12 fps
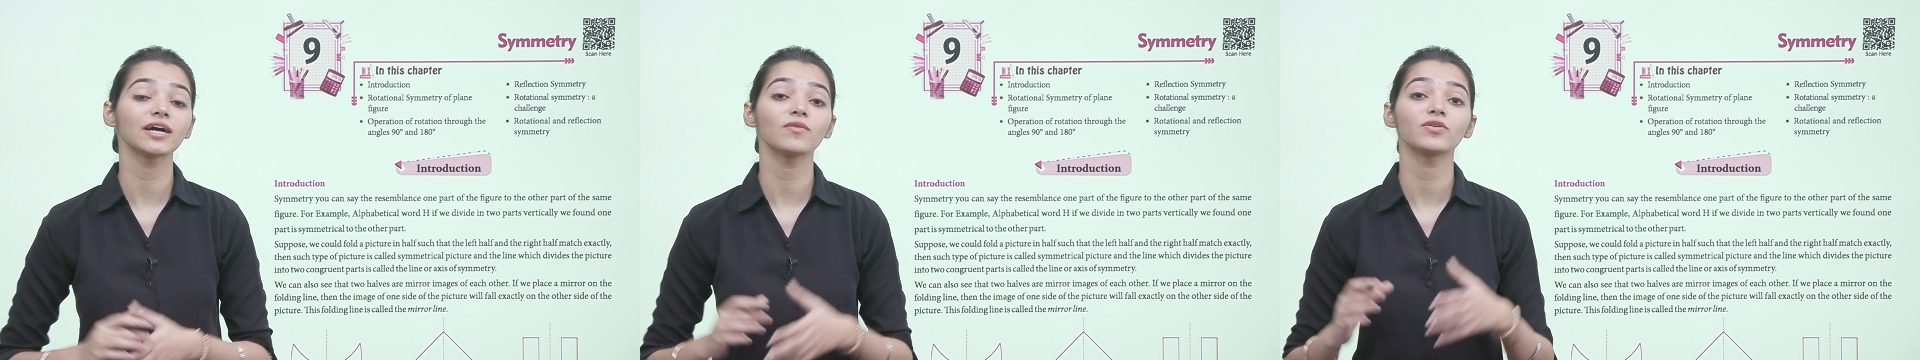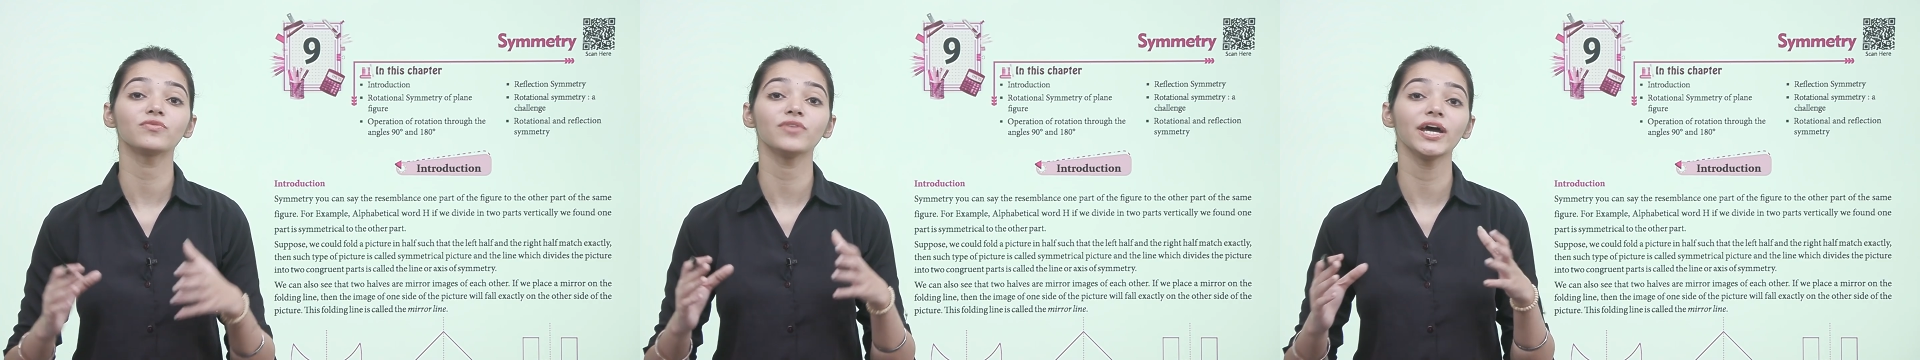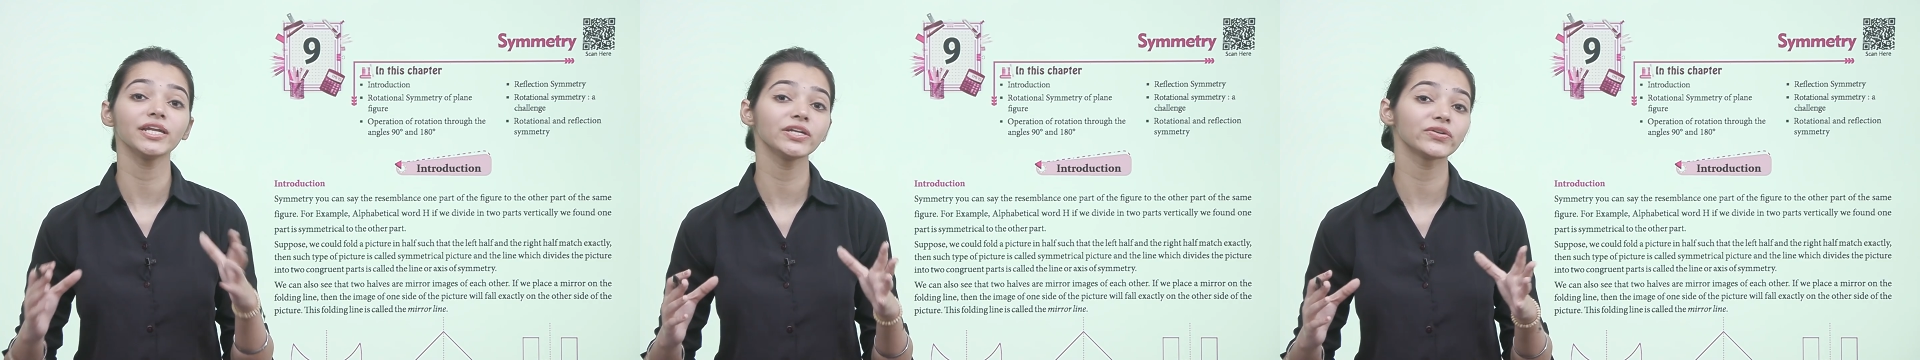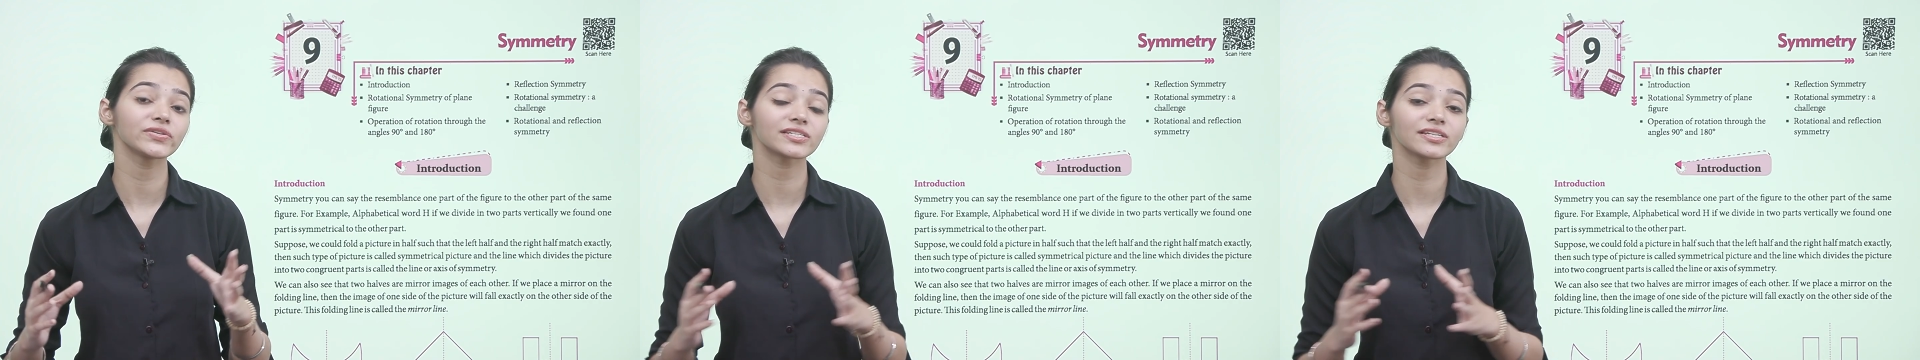our very
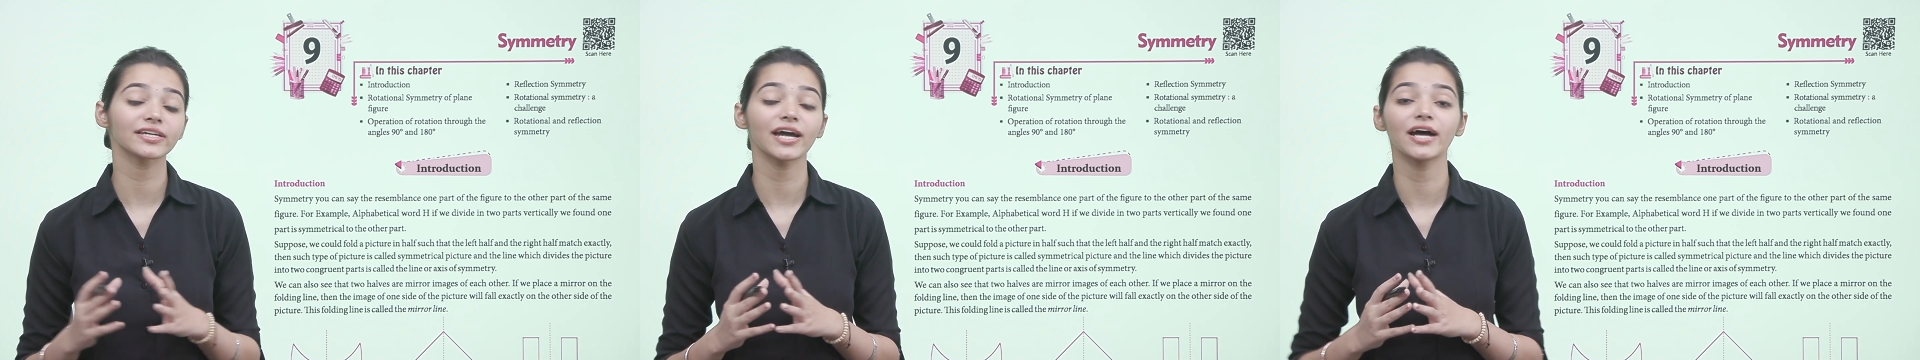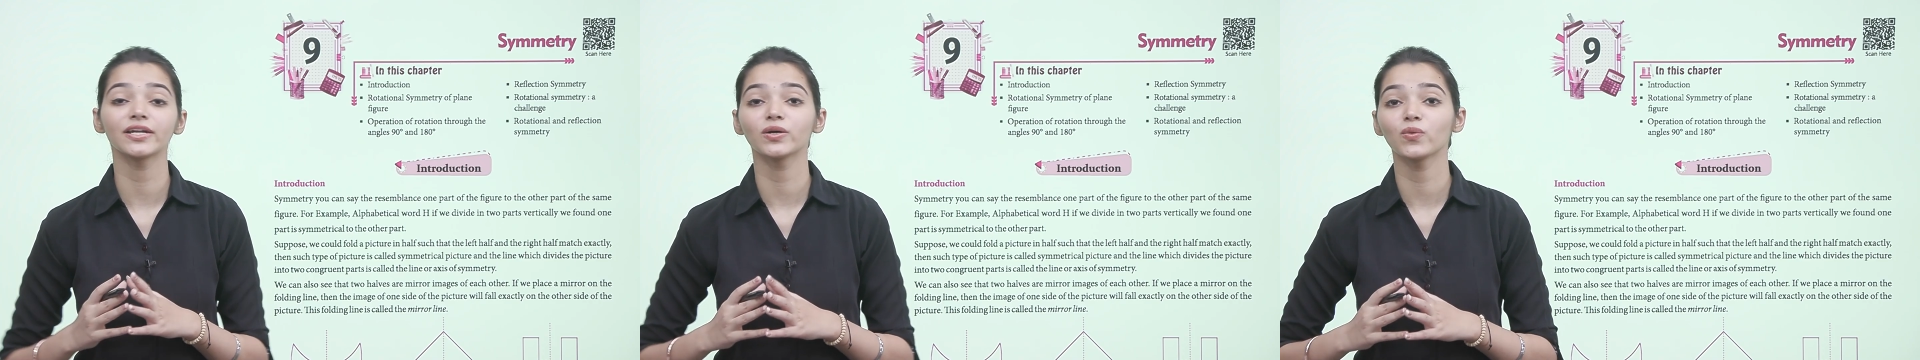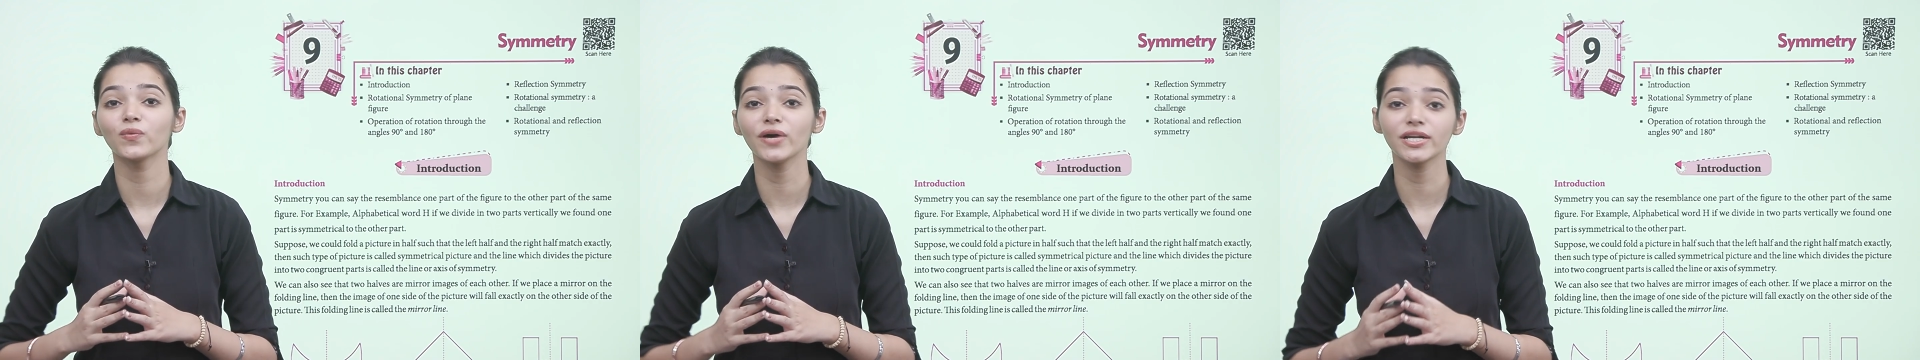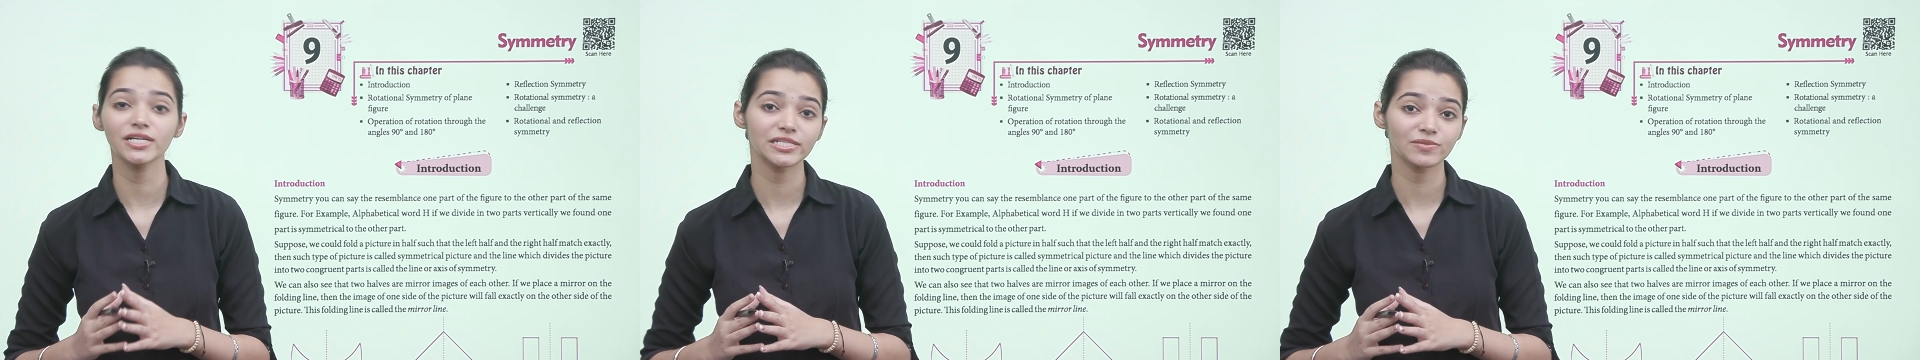interesting and a
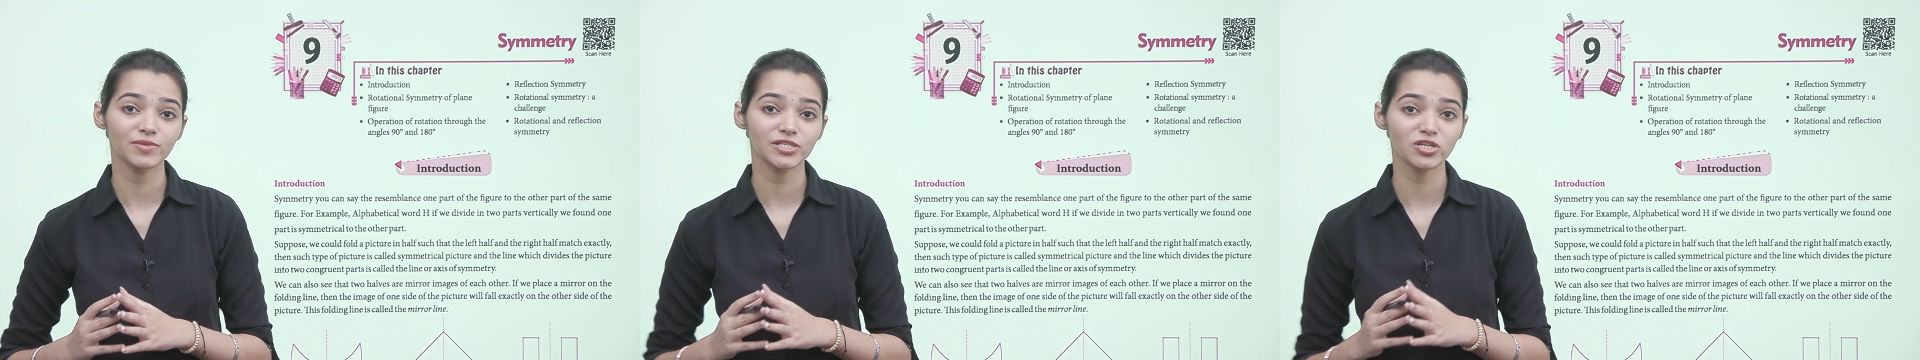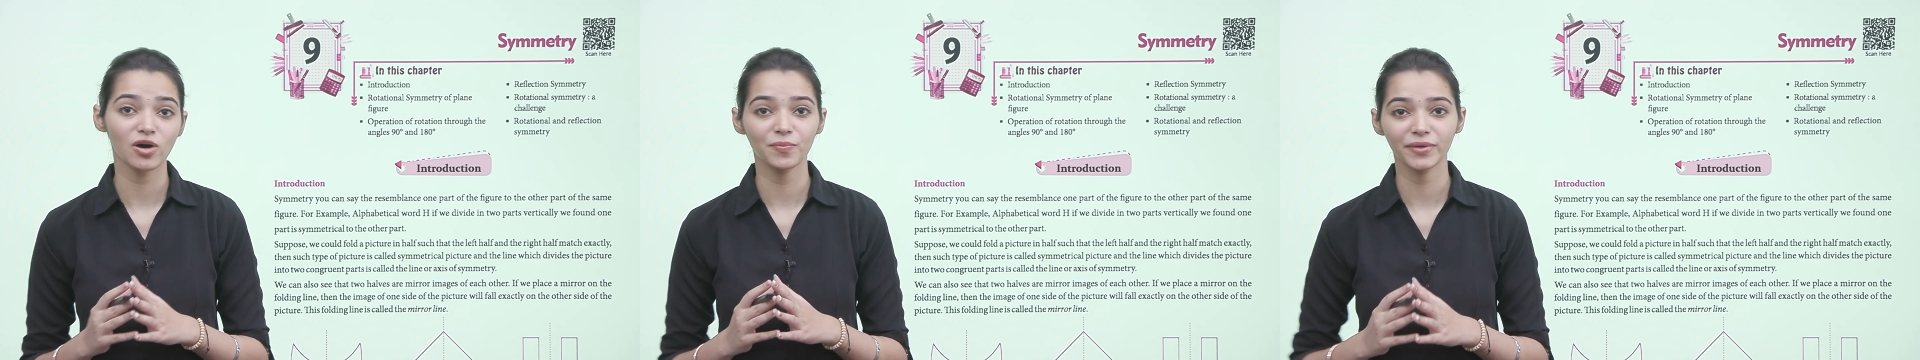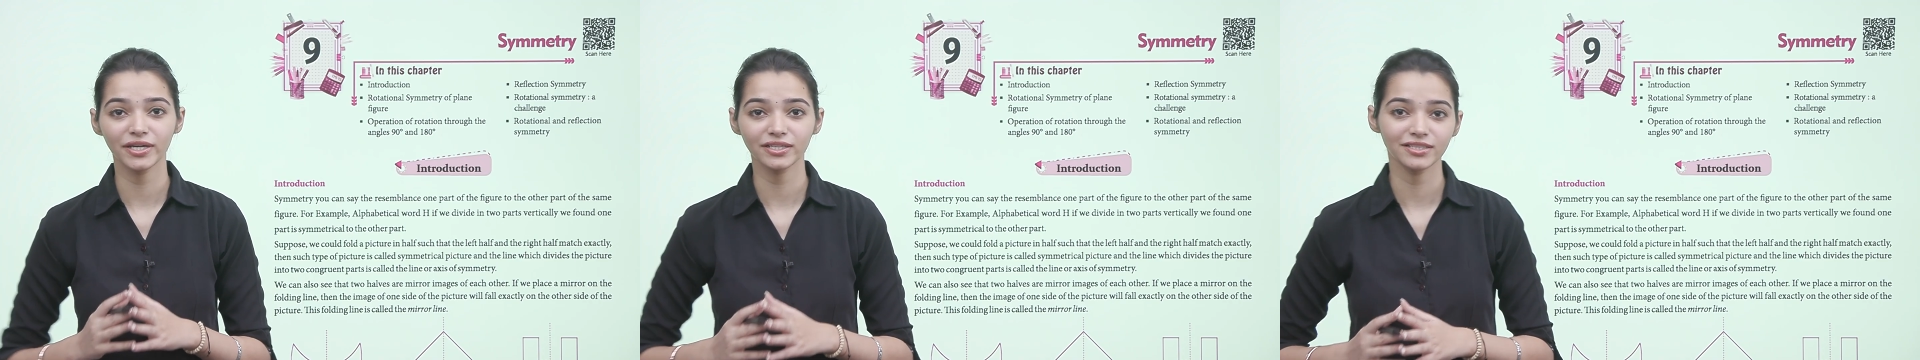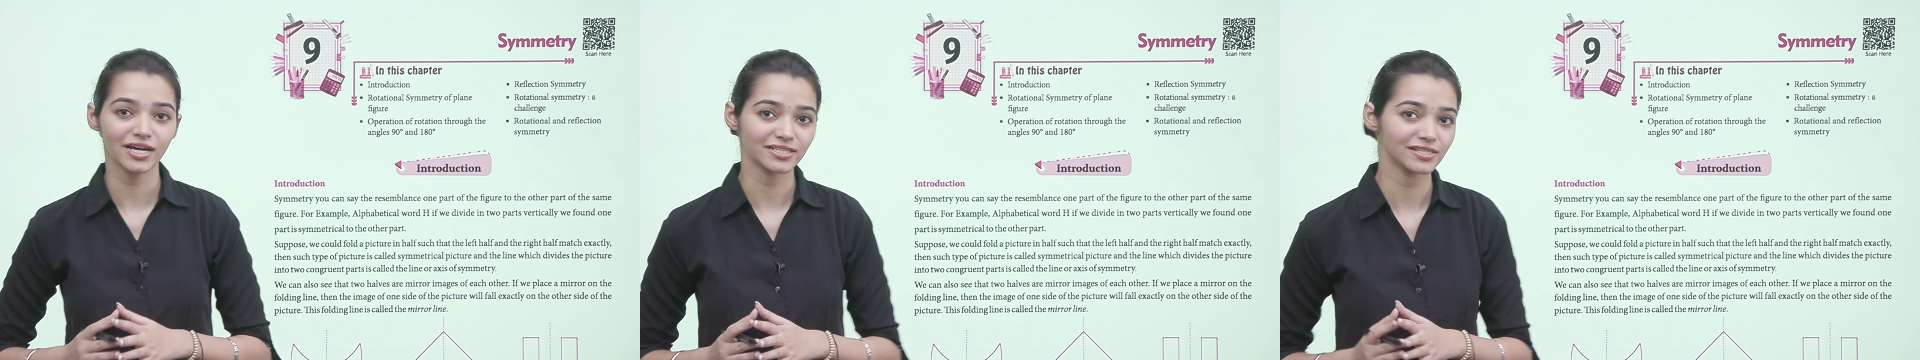very relatable
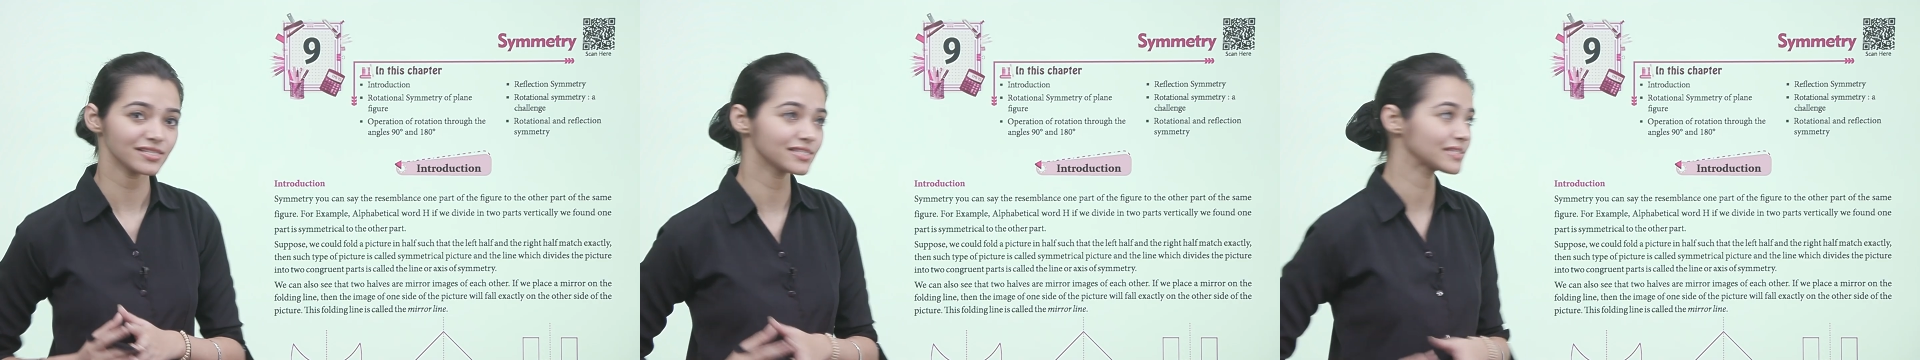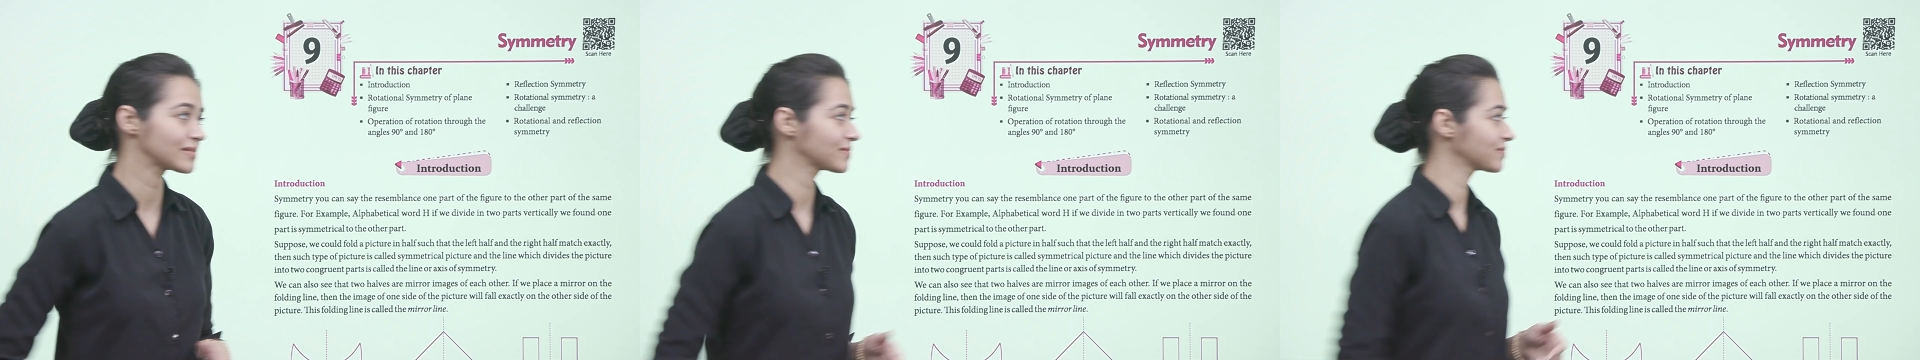topic, that is